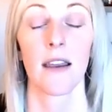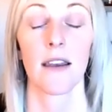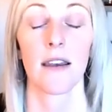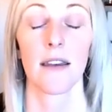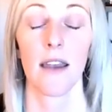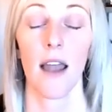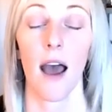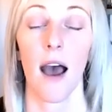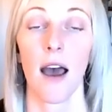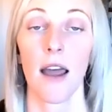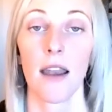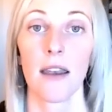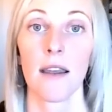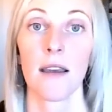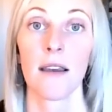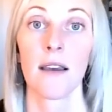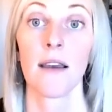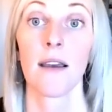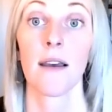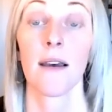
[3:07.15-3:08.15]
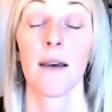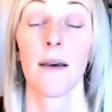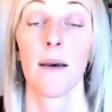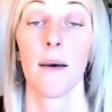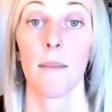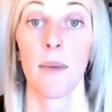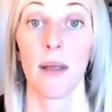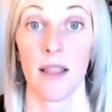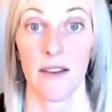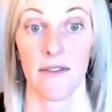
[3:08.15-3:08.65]

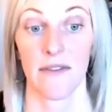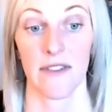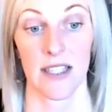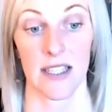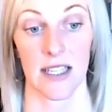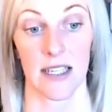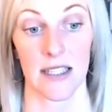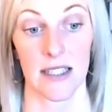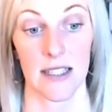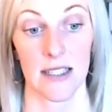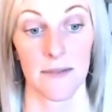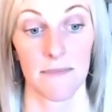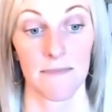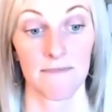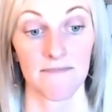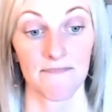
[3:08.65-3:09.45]
Non-maleficence.